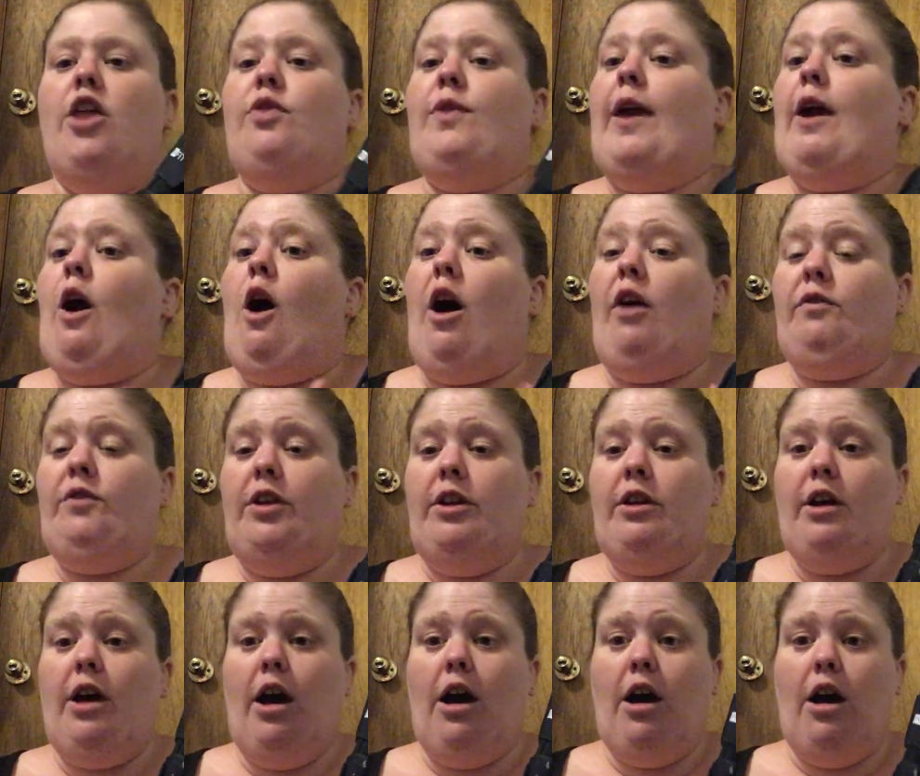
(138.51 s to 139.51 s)
They
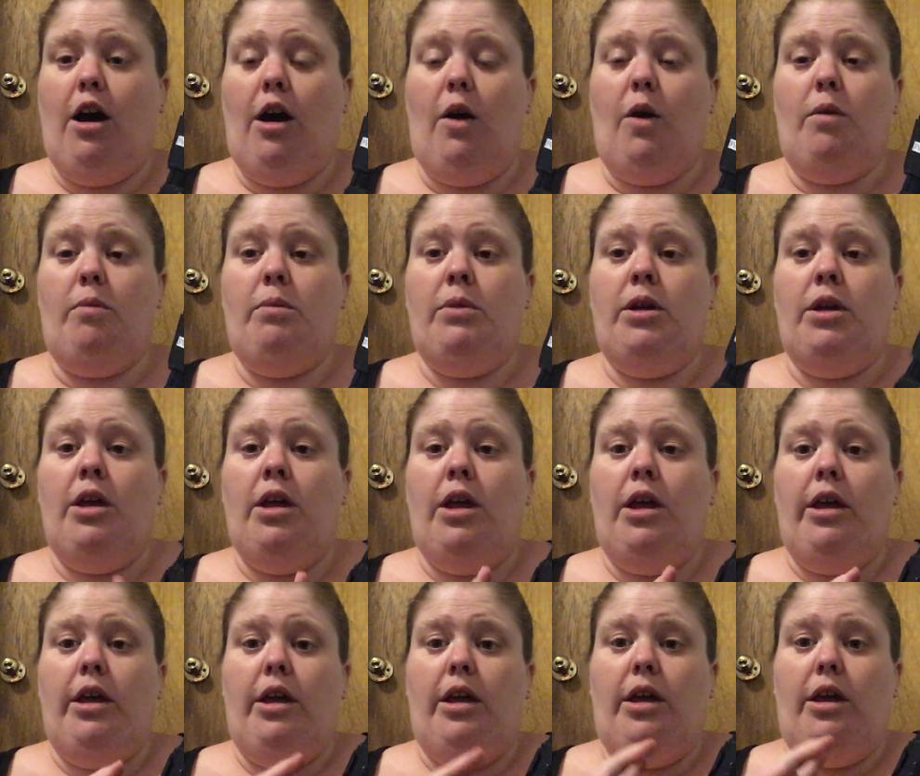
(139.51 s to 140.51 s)
often come
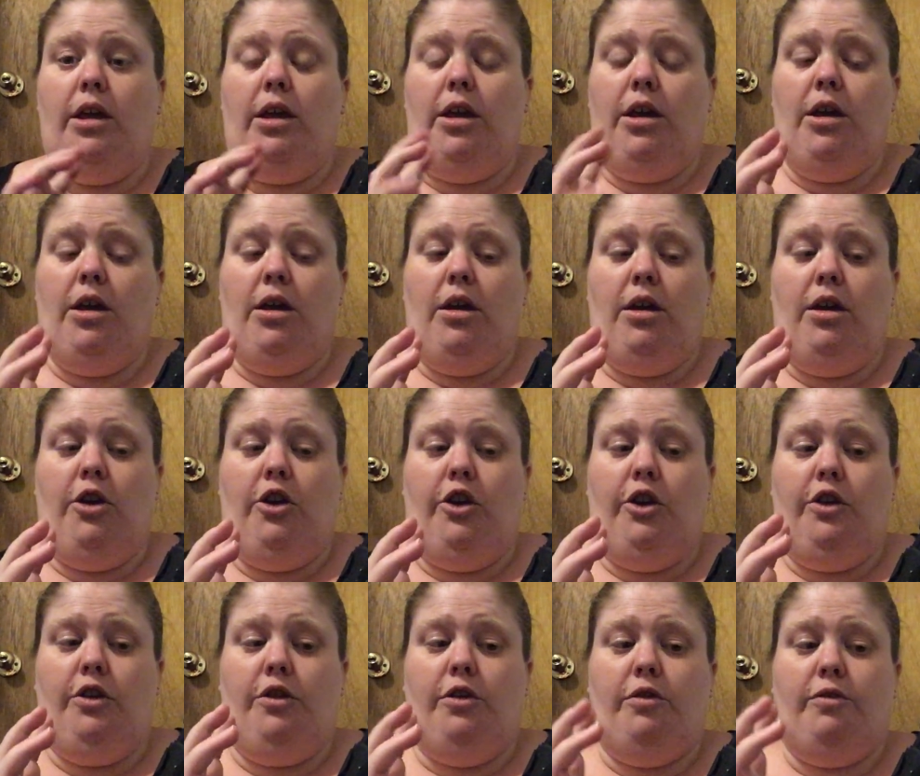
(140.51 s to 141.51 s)

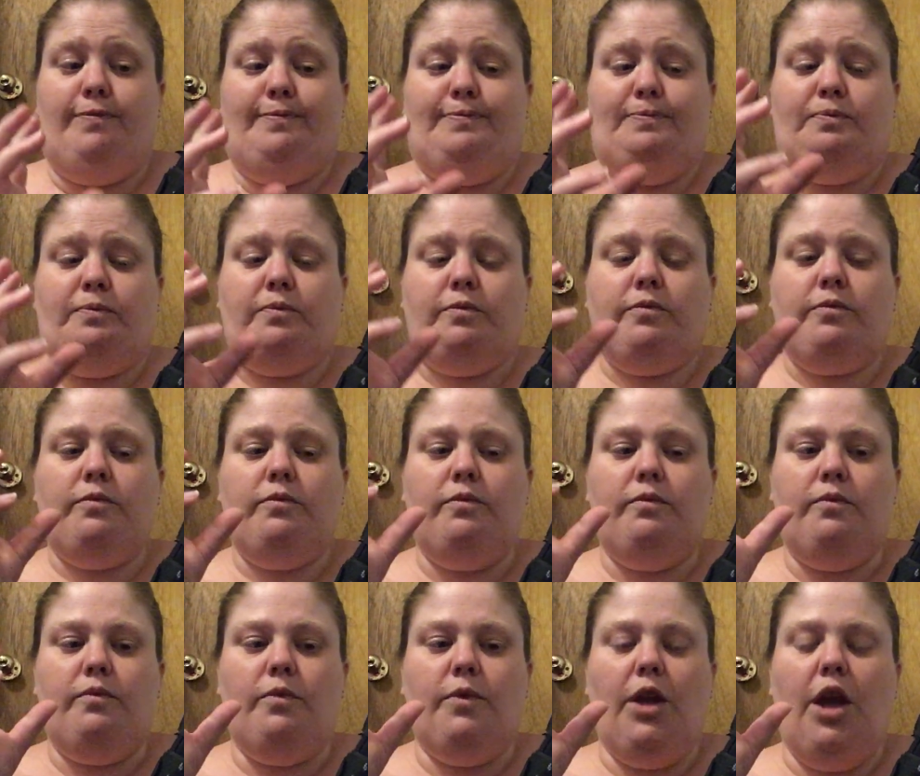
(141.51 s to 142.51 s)
in
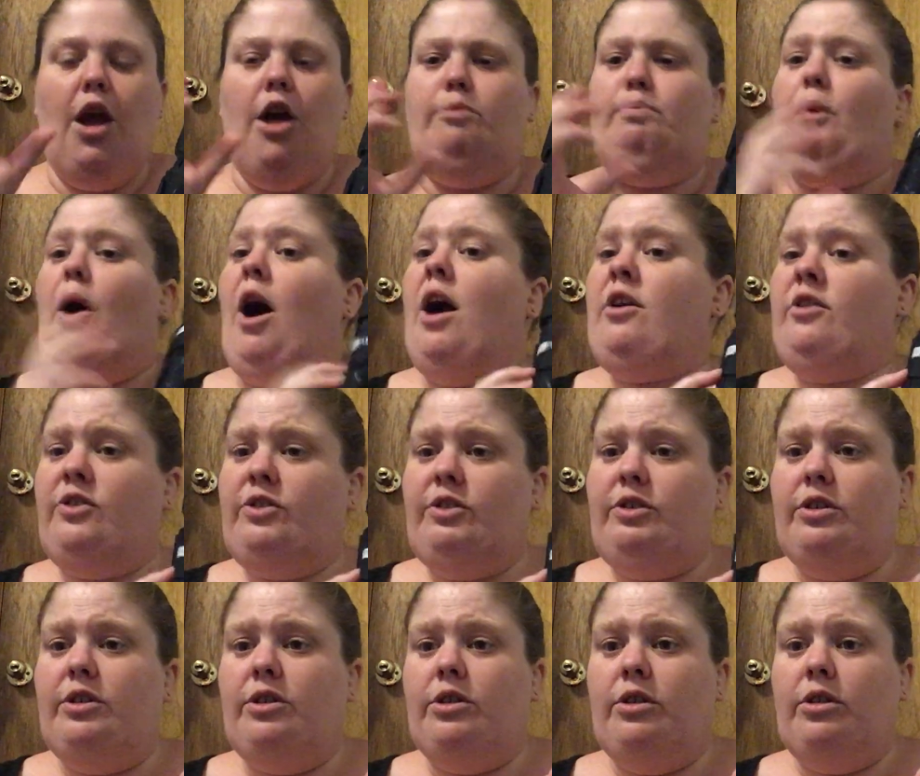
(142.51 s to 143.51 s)
a
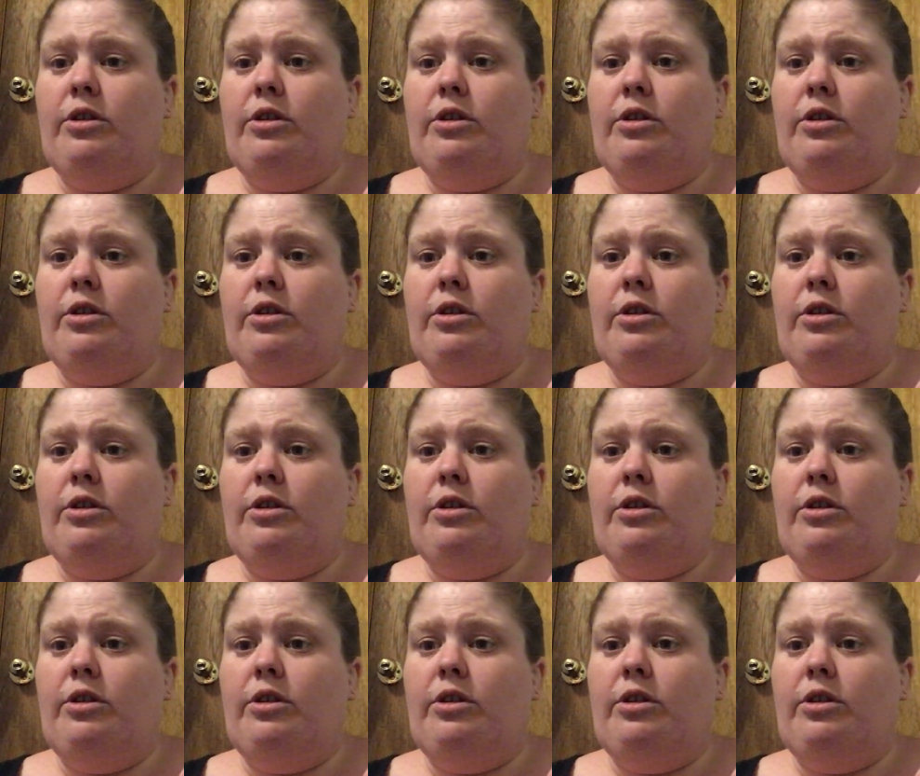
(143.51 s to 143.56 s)
box